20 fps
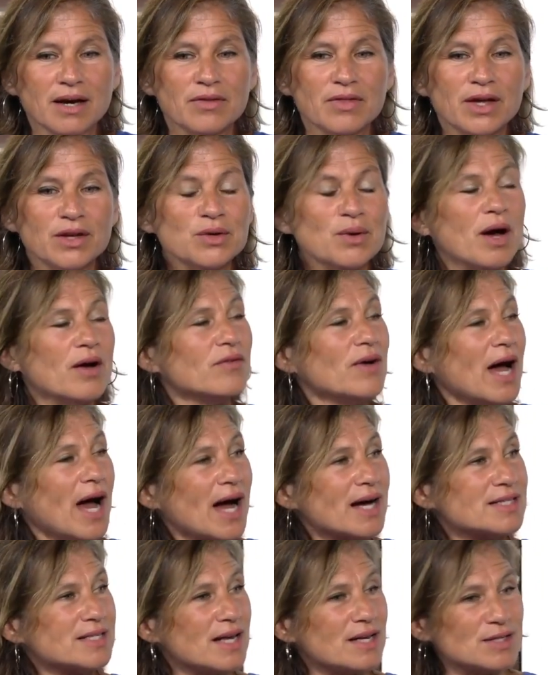Then you have
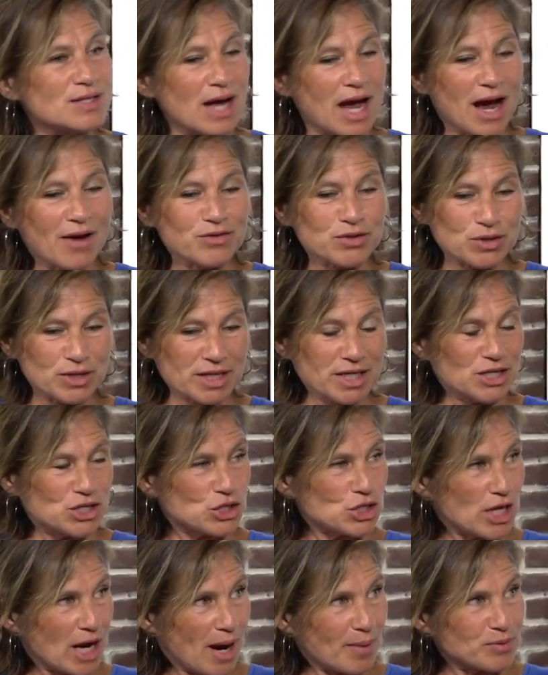access after
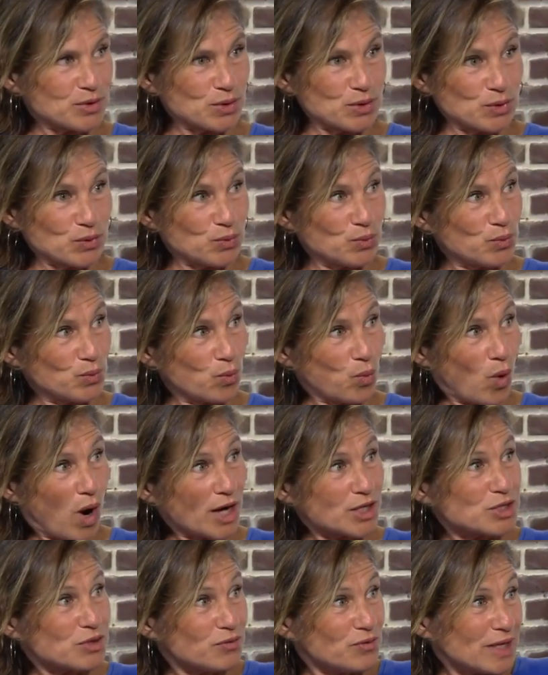each chapter to
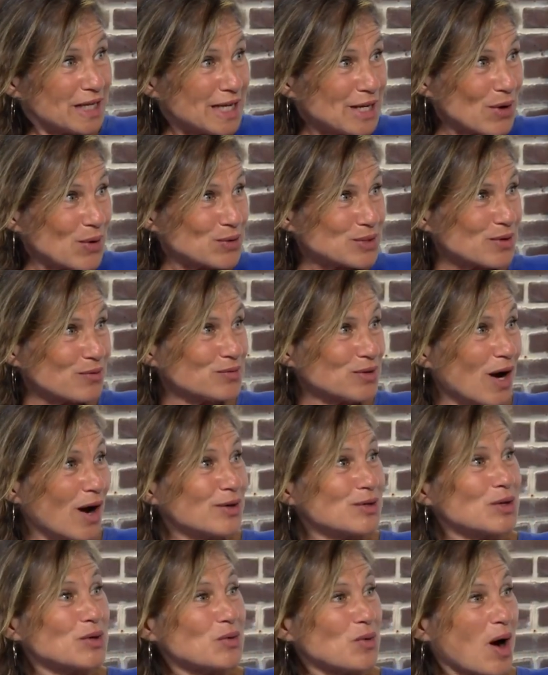watch videos of
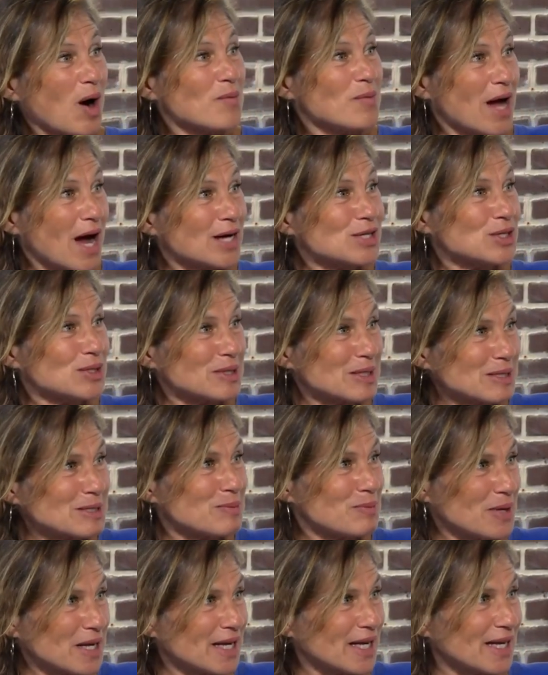Dr. Naram actually
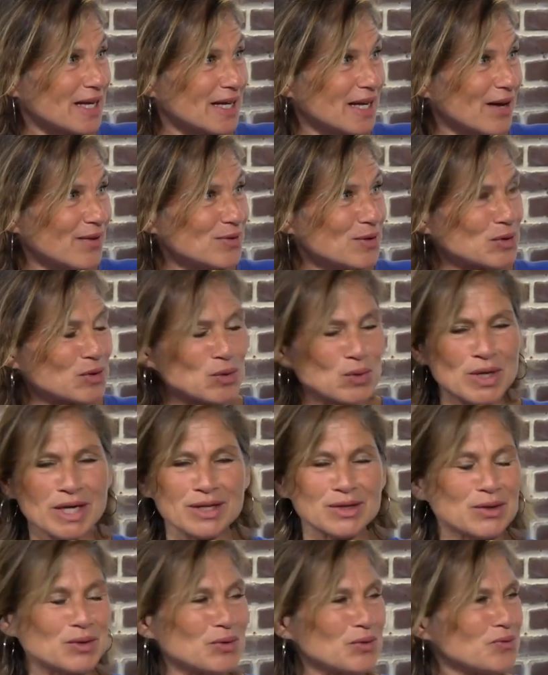speaking. And they're
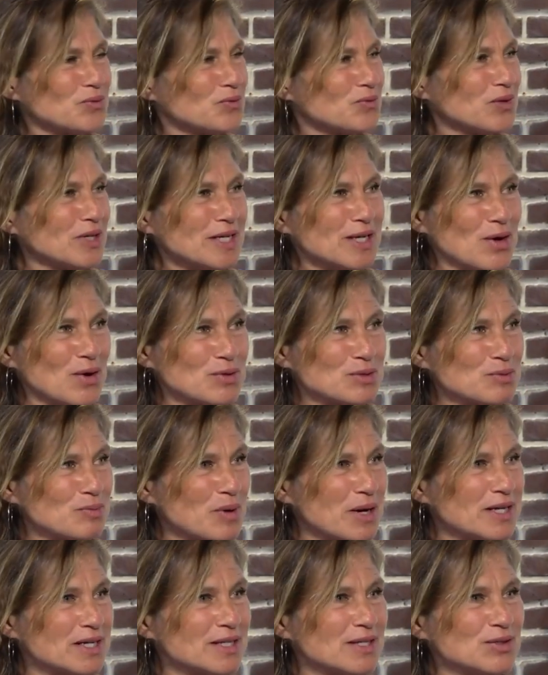quick little videos,
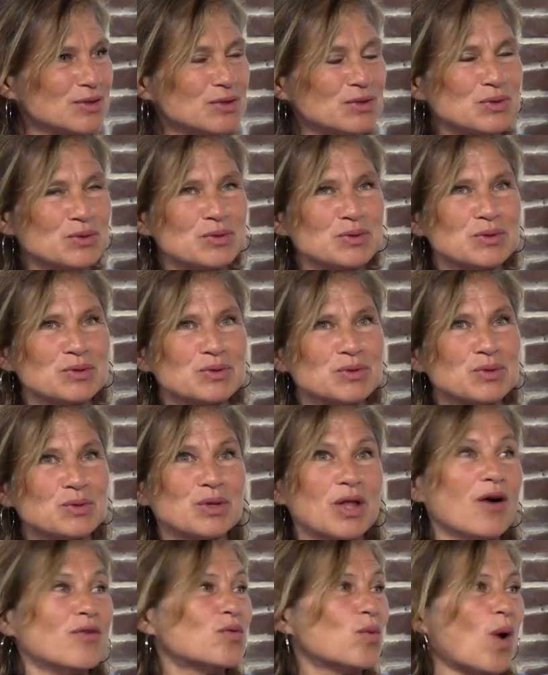but you
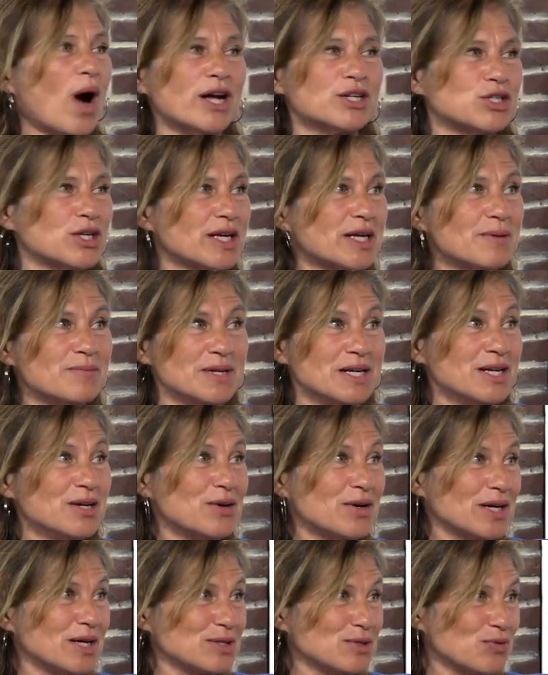love watching him and
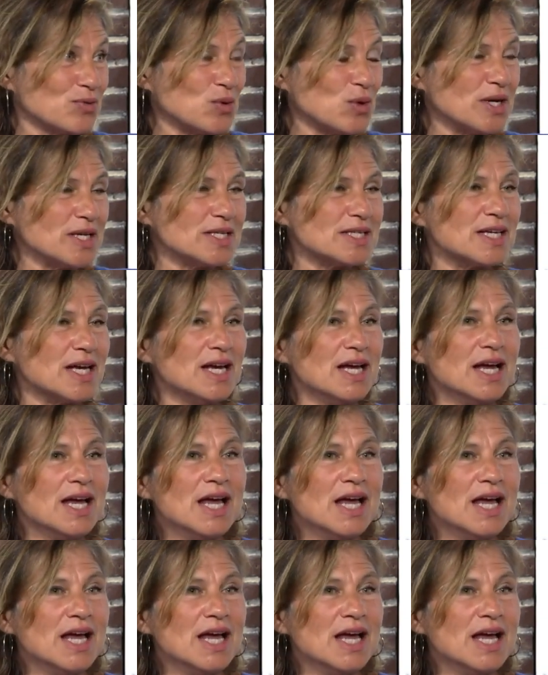hearing his voice.